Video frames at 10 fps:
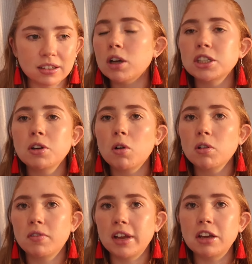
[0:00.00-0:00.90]
Watching
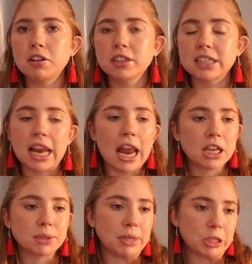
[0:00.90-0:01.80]
old videos
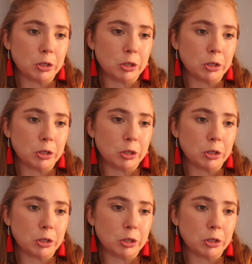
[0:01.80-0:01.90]
allows me